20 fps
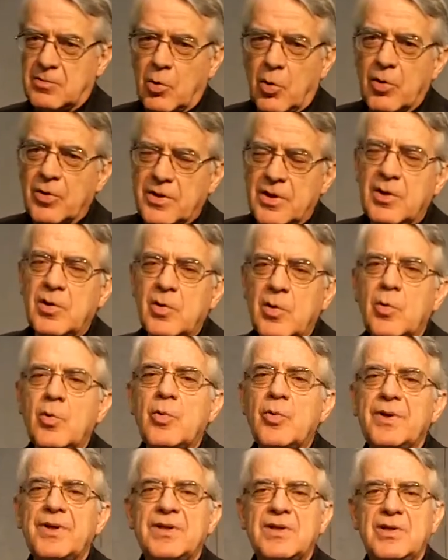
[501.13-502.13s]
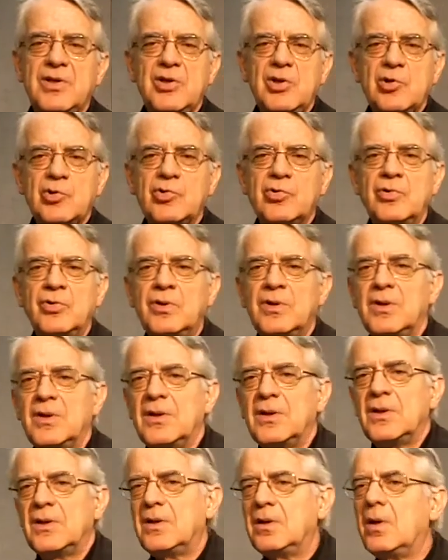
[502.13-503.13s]
talking with you
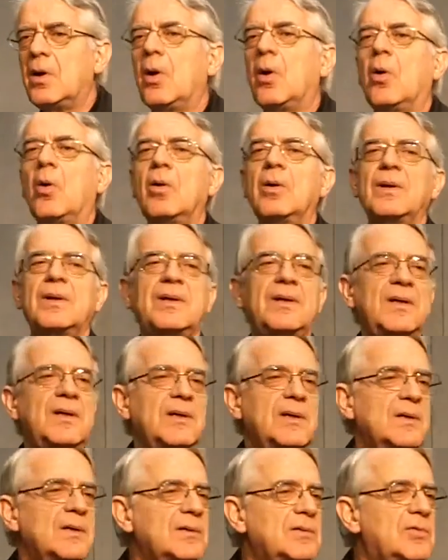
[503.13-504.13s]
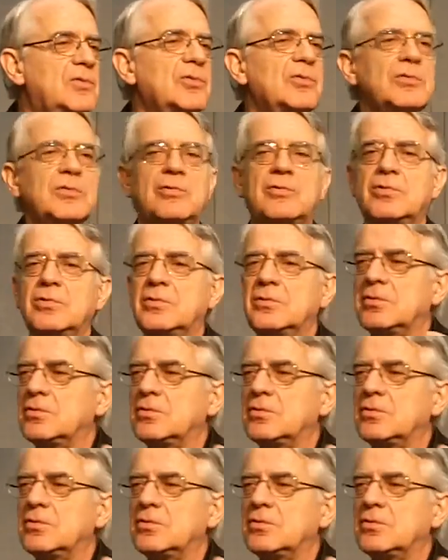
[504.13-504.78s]
only to